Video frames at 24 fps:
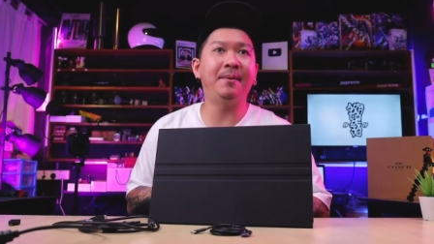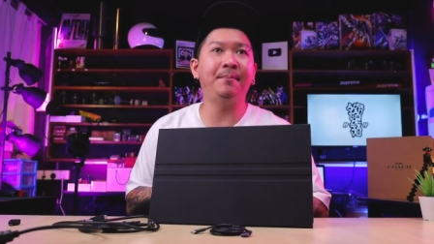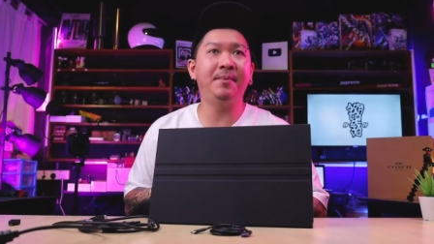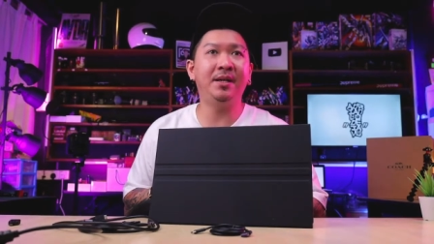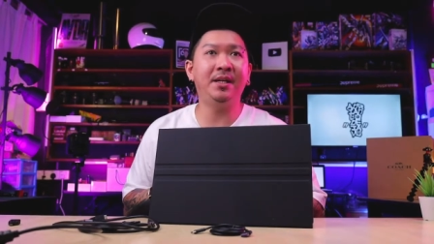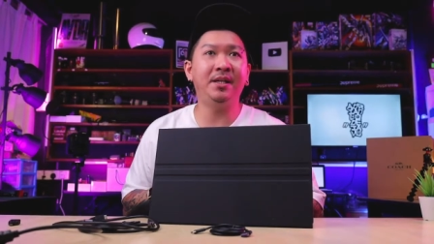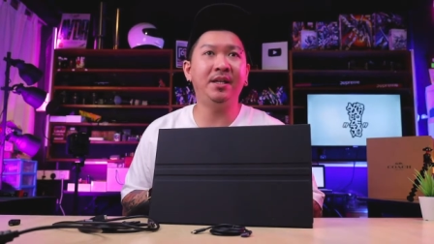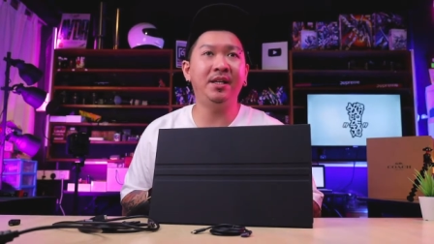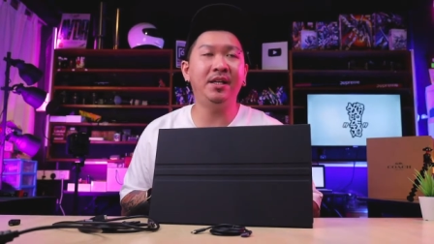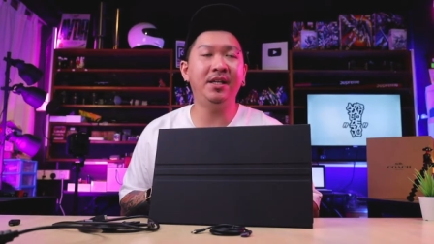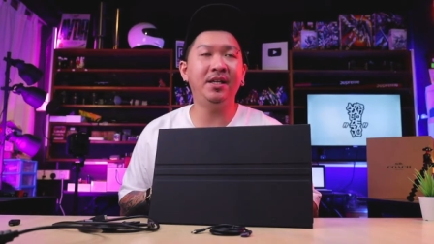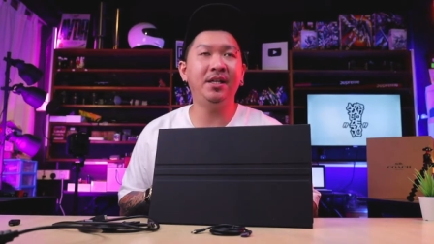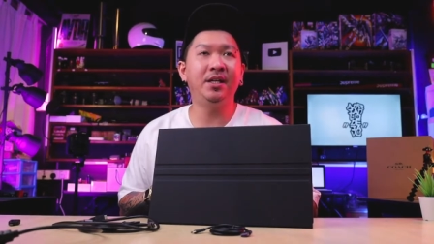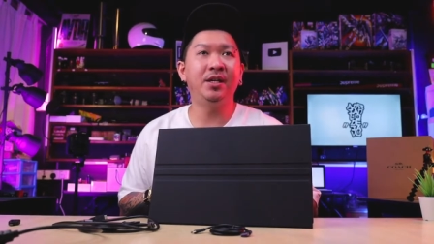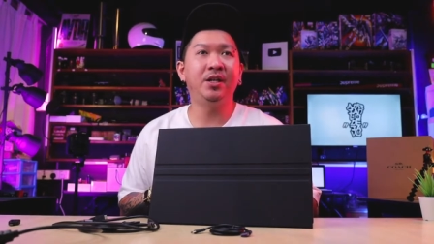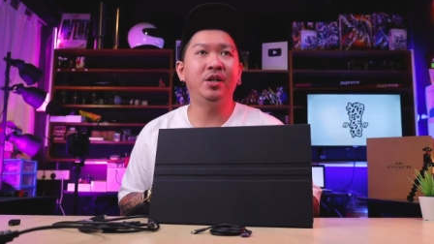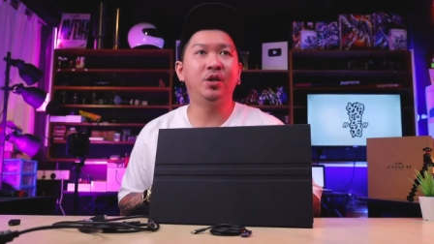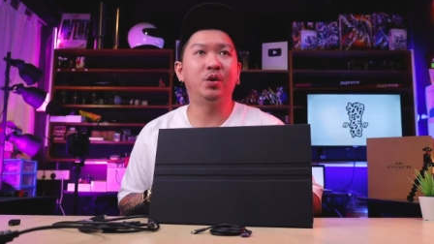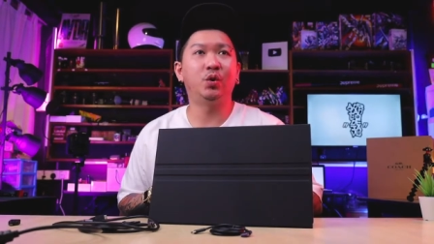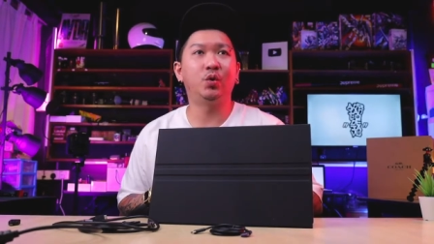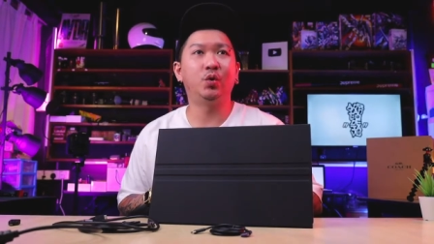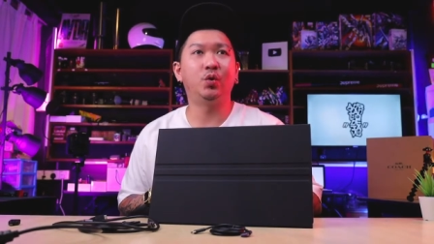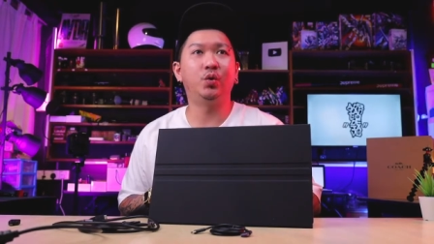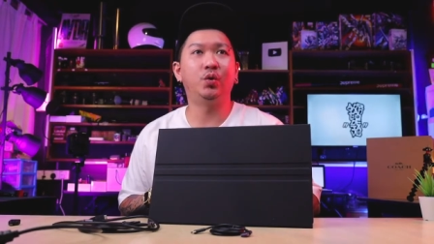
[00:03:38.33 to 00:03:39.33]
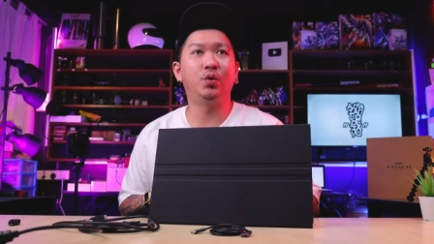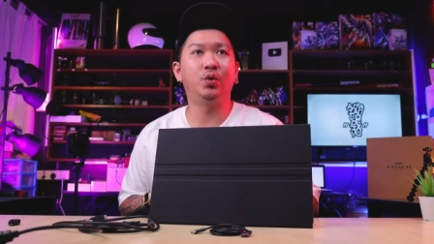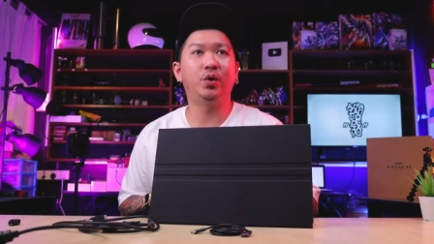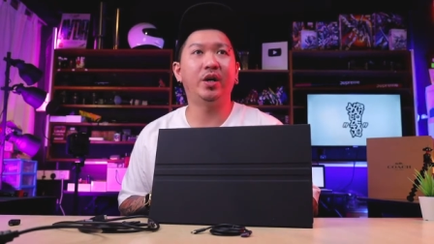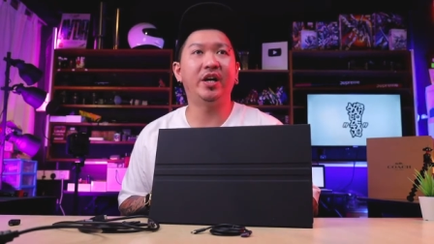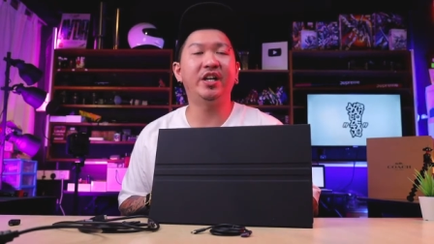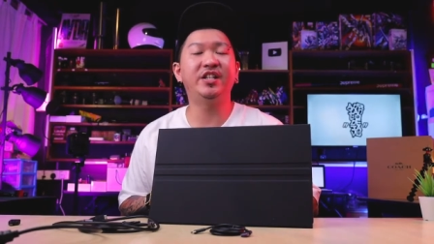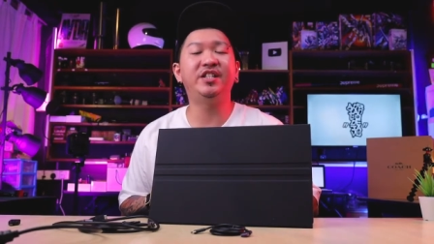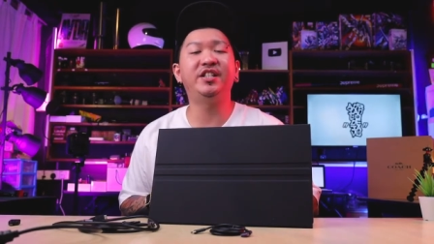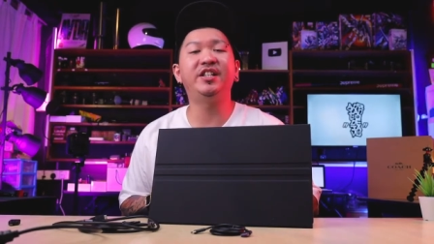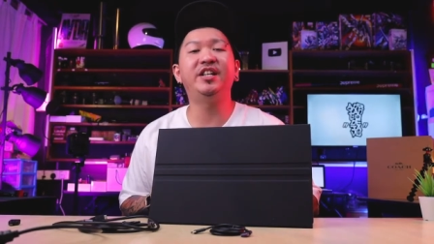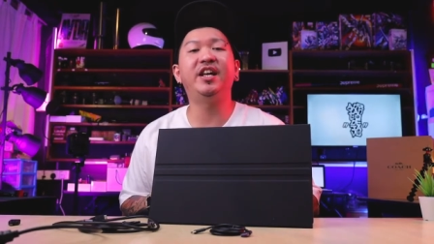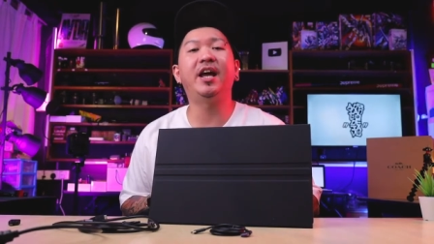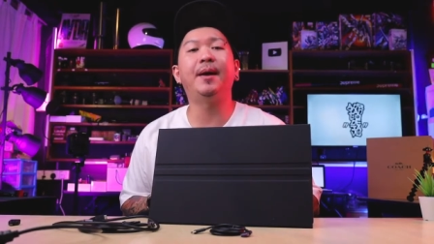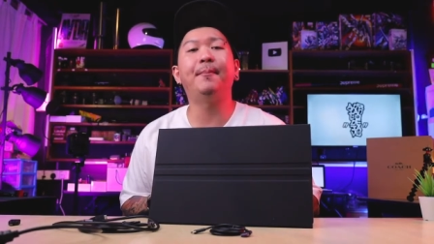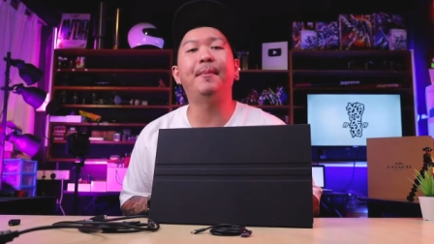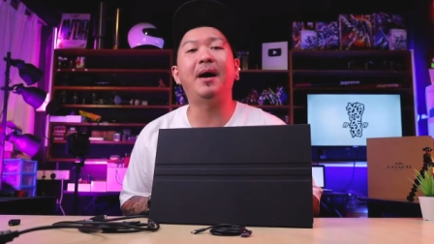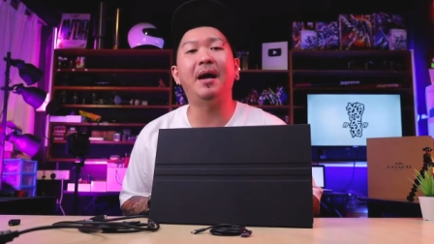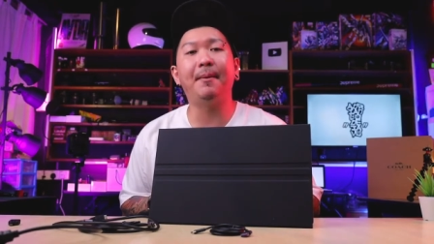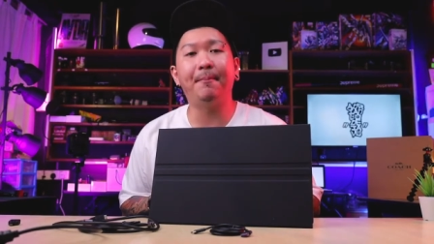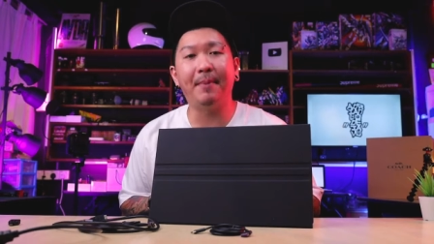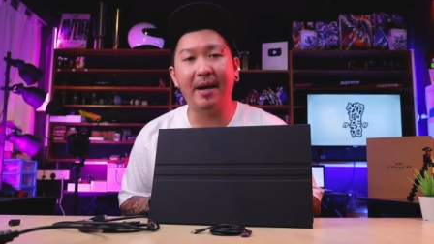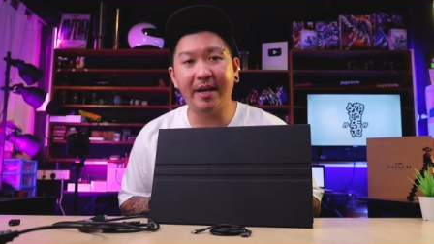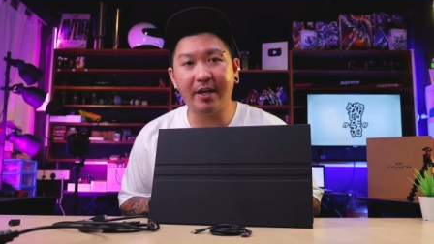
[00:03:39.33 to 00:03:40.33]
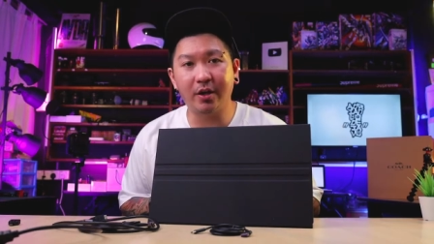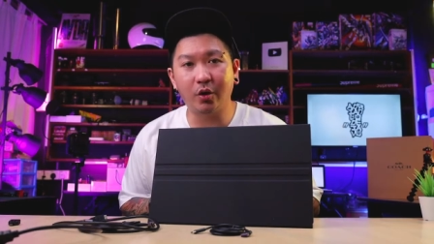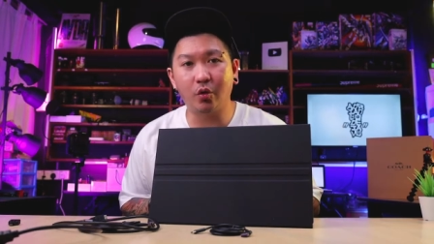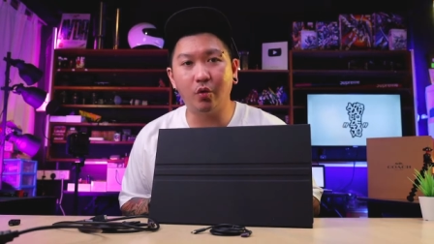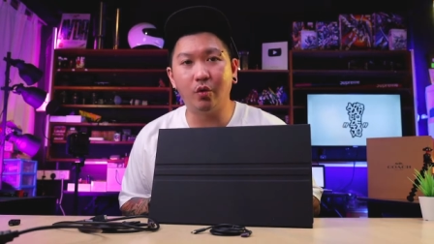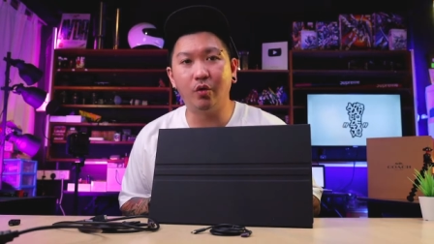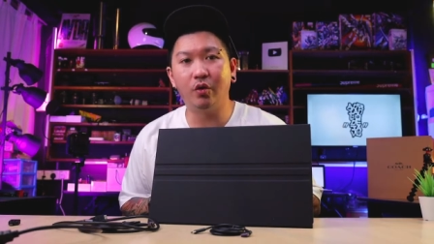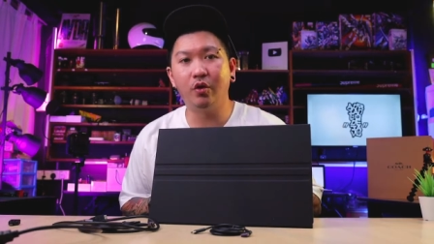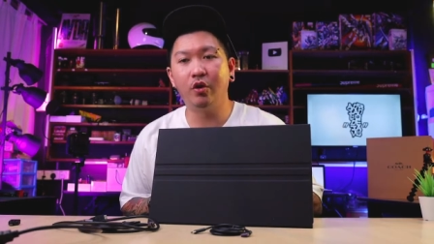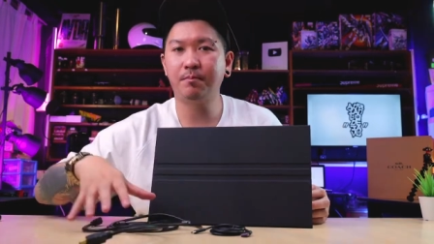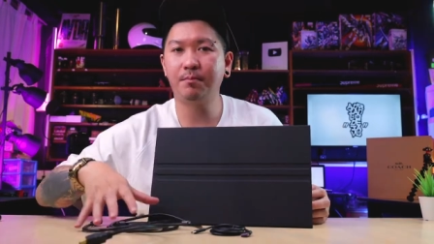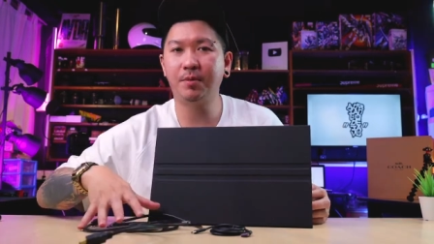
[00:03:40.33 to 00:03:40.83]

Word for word: mini to H D M I micro,